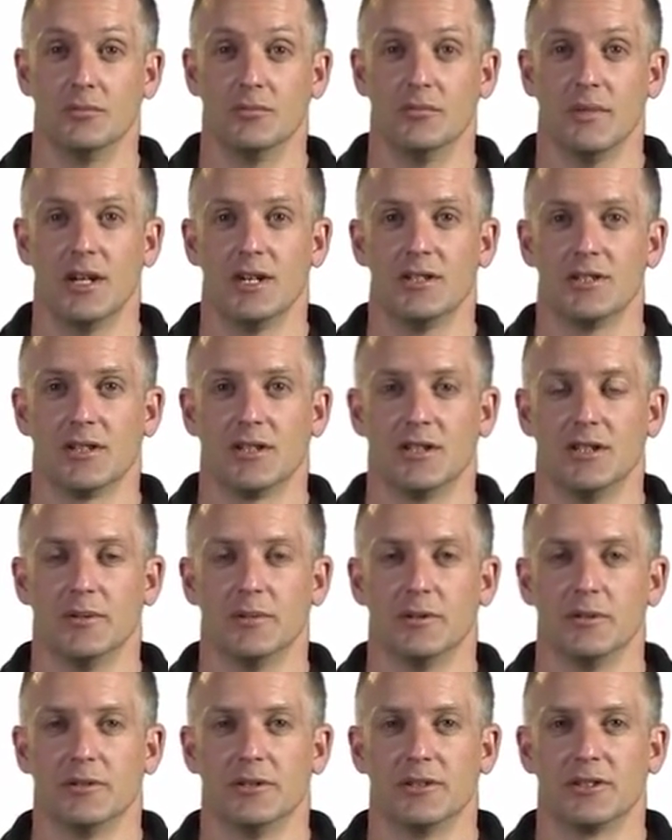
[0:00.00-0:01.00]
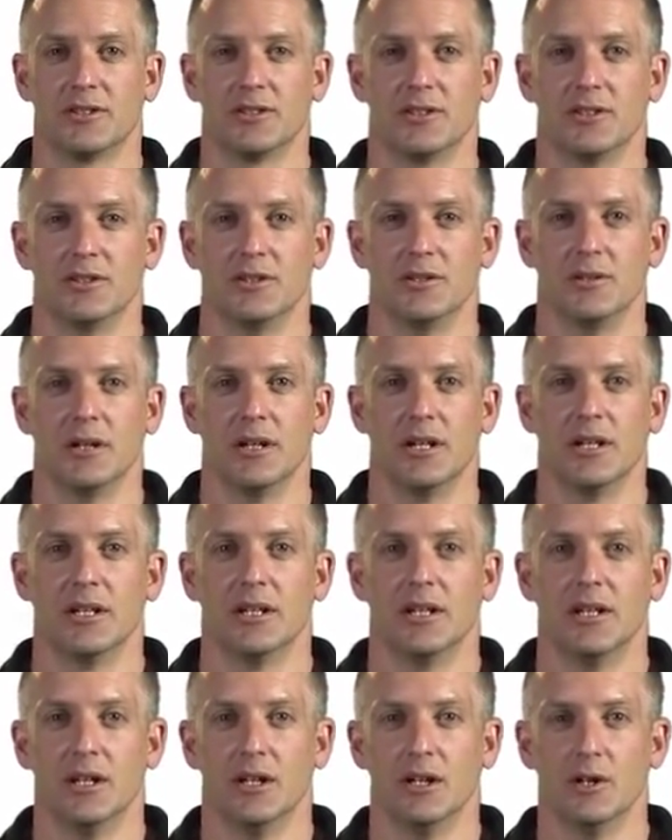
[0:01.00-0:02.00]
major climate risks in Niue,
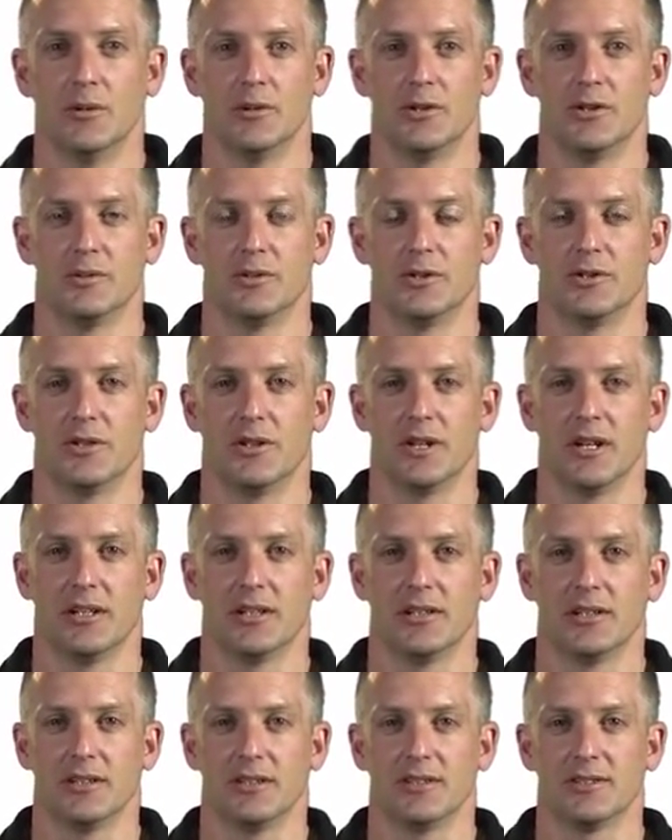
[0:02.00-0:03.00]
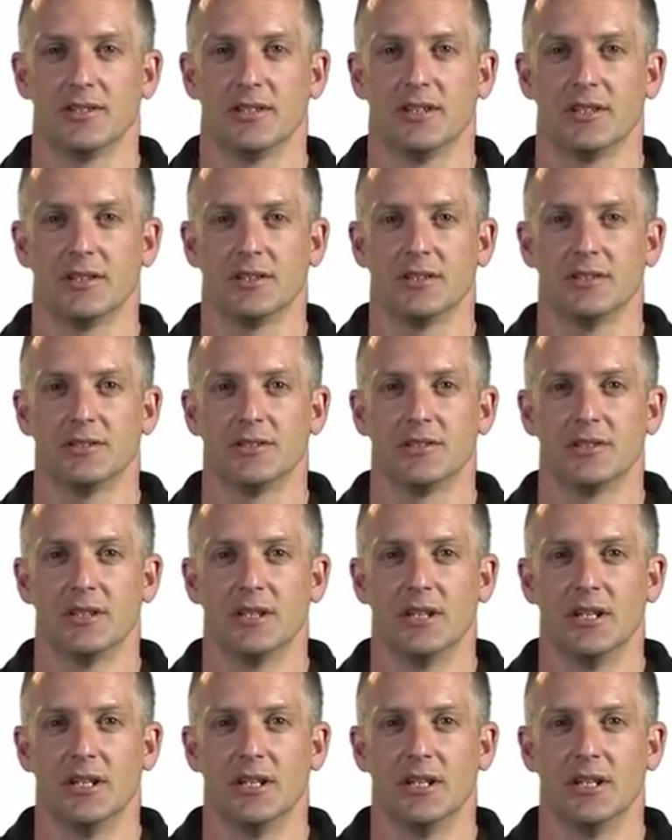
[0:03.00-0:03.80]
which were drought and cyclones.